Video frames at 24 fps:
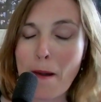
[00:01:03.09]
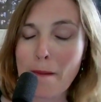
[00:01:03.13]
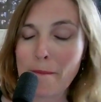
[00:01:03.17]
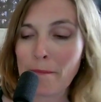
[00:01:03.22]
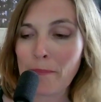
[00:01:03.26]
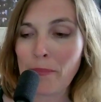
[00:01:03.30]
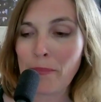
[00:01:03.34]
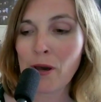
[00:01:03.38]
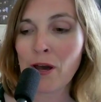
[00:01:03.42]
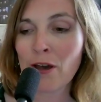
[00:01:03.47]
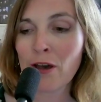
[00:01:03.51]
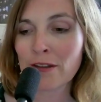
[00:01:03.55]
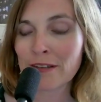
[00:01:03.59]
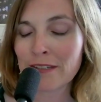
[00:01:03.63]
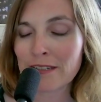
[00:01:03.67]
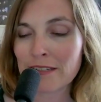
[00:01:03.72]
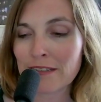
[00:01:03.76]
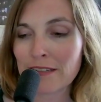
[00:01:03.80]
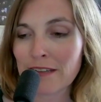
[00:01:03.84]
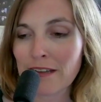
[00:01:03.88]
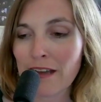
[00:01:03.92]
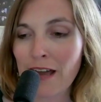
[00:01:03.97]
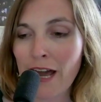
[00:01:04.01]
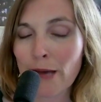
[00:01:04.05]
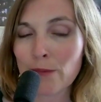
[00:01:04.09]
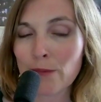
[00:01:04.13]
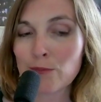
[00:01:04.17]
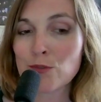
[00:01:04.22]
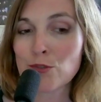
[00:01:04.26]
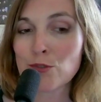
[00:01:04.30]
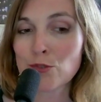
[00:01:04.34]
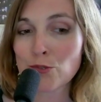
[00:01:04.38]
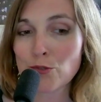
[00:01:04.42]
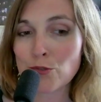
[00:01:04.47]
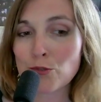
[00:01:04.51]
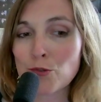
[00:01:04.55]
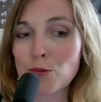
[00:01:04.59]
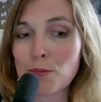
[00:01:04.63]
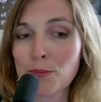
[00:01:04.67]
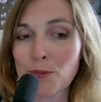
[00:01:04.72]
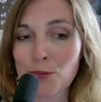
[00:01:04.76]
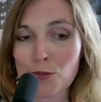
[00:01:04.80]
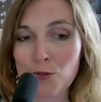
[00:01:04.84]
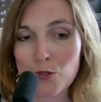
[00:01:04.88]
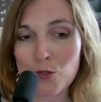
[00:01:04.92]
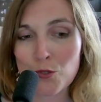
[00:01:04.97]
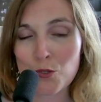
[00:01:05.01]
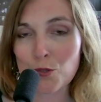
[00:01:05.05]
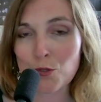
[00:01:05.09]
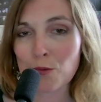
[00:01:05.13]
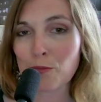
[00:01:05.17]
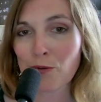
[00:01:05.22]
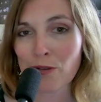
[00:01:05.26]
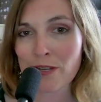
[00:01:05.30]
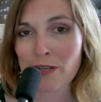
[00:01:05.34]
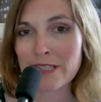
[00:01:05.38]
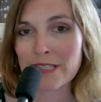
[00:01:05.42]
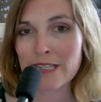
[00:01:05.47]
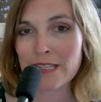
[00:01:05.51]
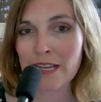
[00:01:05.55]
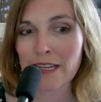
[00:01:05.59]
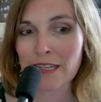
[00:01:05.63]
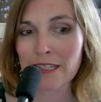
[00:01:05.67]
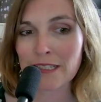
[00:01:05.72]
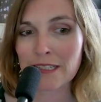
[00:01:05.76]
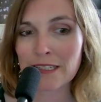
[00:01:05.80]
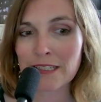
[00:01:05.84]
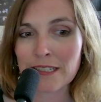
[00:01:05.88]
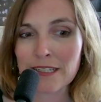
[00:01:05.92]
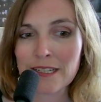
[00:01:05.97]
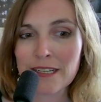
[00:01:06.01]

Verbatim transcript: But I'm super, super excited.